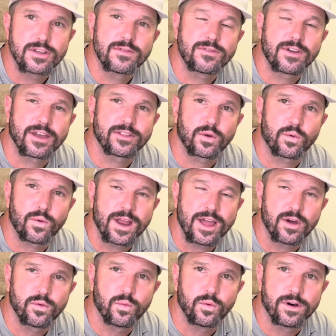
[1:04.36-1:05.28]
You've got the
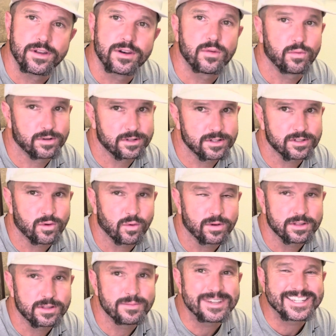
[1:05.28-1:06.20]
round one, which is
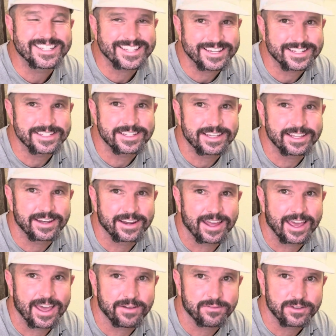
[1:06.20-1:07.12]
going to be sixteen
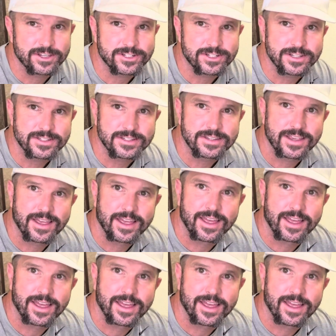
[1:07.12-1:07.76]
and a half inches,